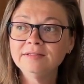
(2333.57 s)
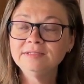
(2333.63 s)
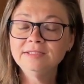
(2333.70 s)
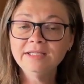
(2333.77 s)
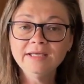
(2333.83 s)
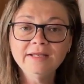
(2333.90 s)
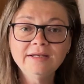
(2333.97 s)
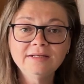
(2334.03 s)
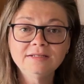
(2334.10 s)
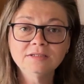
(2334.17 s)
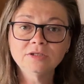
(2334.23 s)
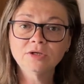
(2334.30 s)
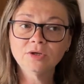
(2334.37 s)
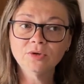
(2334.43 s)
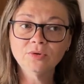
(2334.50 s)
didn't
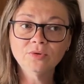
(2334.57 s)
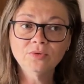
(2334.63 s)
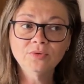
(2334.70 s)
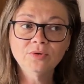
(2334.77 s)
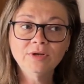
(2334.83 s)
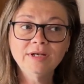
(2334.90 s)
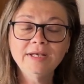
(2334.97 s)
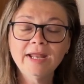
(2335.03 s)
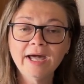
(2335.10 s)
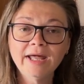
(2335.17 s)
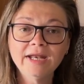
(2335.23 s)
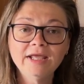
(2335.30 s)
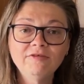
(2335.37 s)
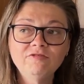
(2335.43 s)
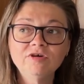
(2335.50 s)
grow not
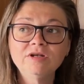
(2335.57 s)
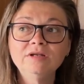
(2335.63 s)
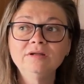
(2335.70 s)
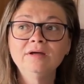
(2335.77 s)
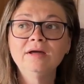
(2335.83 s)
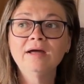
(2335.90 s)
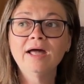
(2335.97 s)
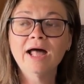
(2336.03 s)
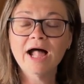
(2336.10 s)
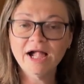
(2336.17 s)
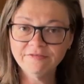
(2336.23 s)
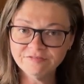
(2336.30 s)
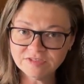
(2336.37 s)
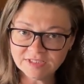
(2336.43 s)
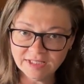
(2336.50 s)
even
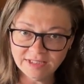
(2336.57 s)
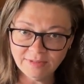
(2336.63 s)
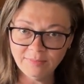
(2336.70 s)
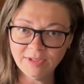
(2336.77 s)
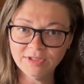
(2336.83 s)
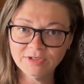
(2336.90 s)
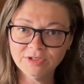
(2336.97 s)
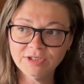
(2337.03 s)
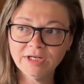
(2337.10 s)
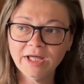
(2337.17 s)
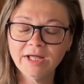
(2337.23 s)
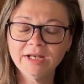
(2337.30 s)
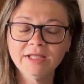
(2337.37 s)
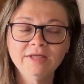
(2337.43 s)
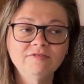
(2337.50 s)
half centimeter,
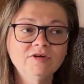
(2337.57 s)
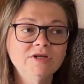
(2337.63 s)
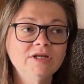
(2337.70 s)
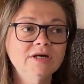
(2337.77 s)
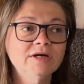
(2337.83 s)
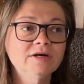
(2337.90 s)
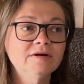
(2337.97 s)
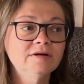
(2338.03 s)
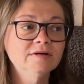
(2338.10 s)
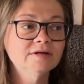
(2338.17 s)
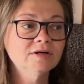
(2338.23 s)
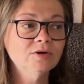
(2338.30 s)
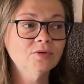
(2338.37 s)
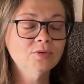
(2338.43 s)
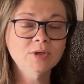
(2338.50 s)
not even a
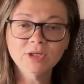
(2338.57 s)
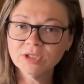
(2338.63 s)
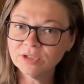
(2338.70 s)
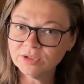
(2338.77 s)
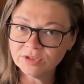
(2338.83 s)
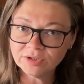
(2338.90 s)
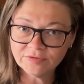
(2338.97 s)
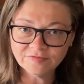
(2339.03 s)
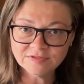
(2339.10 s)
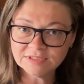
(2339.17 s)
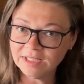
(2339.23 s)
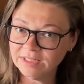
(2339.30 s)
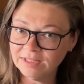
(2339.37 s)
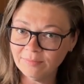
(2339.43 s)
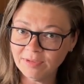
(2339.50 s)
quarter of
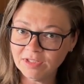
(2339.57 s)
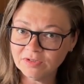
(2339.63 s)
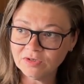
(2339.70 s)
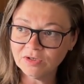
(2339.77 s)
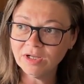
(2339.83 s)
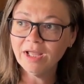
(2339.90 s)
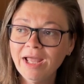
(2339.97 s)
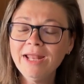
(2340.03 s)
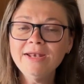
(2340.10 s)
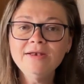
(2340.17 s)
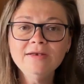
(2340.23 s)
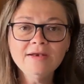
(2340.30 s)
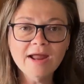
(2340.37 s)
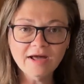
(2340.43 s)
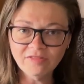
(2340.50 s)
centimeter,
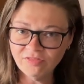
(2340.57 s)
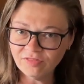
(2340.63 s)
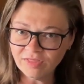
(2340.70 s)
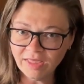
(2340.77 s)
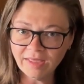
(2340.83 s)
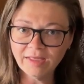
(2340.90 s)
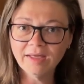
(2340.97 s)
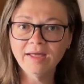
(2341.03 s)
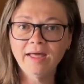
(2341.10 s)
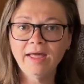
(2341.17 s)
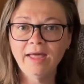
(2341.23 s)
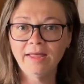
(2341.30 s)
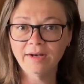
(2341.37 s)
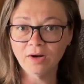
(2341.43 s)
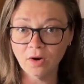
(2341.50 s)
nothing
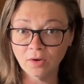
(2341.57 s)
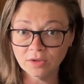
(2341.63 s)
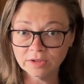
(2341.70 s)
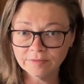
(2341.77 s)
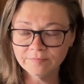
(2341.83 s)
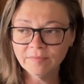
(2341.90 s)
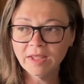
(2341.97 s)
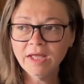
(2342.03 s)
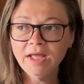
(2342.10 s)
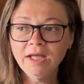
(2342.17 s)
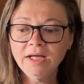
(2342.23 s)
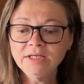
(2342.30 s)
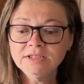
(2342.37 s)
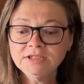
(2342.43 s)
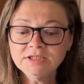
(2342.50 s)
at all.
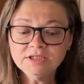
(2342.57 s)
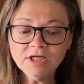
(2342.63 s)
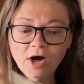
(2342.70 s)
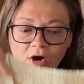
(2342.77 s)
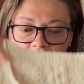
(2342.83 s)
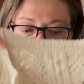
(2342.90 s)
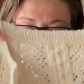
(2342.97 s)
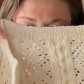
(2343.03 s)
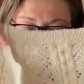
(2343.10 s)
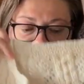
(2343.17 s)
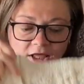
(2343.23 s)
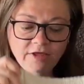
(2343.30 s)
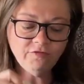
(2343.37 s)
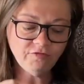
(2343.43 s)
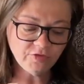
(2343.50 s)
So
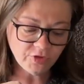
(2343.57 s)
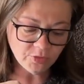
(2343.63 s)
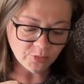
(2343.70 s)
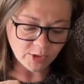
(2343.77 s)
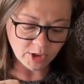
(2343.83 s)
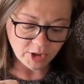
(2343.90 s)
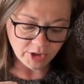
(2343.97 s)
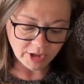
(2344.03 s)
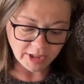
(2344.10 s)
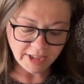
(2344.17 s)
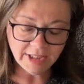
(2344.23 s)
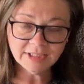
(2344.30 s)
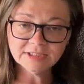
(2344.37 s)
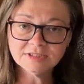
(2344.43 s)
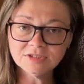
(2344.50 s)
if you are
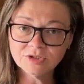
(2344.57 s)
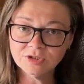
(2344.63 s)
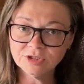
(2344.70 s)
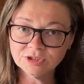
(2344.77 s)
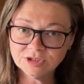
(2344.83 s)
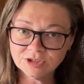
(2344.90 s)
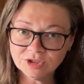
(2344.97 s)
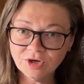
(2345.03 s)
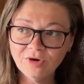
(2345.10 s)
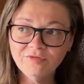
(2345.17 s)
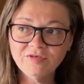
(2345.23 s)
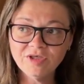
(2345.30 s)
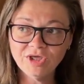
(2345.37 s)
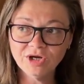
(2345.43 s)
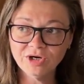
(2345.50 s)
in a search of
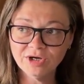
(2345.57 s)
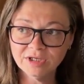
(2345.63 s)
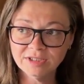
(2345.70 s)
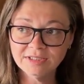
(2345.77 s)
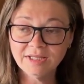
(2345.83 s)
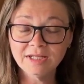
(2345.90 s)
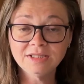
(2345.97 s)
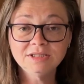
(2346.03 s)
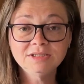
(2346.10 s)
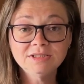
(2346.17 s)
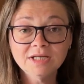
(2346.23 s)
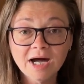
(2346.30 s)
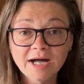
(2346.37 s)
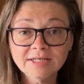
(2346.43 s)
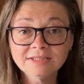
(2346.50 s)
a yarn that
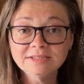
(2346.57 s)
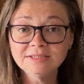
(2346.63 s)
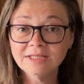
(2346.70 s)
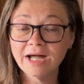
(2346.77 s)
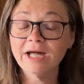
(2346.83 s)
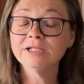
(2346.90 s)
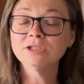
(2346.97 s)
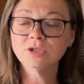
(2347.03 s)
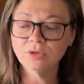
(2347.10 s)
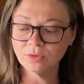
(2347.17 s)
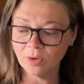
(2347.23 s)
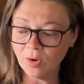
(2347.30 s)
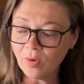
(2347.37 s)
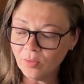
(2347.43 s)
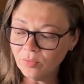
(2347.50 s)
does not
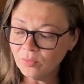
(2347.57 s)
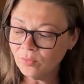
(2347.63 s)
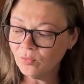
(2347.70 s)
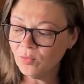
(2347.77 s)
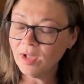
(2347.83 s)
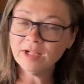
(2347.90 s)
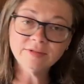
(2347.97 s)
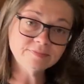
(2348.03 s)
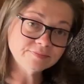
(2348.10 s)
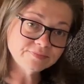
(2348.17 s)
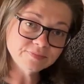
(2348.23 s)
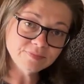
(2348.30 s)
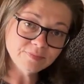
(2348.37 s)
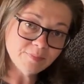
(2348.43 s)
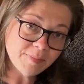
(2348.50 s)
grow, well,
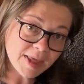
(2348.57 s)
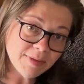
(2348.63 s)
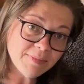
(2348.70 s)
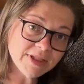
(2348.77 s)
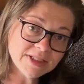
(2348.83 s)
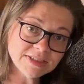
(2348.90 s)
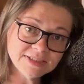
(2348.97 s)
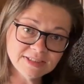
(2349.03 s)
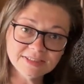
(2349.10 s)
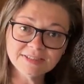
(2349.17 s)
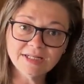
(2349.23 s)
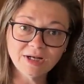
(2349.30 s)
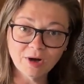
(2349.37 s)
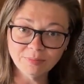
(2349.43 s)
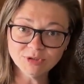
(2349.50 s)
maybe this is
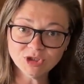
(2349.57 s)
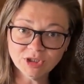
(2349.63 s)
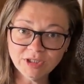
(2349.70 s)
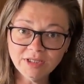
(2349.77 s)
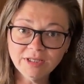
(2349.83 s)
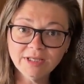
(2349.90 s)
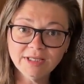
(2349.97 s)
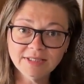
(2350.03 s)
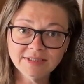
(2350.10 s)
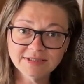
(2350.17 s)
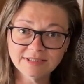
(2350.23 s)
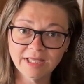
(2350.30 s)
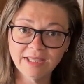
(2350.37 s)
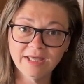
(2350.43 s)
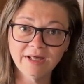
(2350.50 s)
an option,
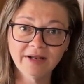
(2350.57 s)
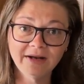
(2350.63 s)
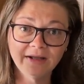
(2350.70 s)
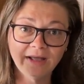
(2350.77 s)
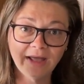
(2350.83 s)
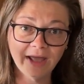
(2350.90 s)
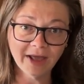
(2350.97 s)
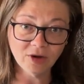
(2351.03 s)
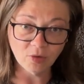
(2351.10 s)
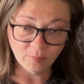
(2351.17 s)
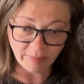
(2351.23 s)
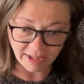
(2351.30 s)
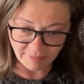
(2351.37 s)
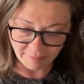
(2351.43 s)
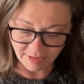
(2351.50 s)
Isayer Eco
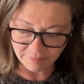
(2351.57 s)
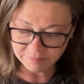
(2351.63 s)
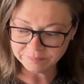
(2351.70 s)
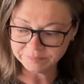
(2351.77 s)
Baby.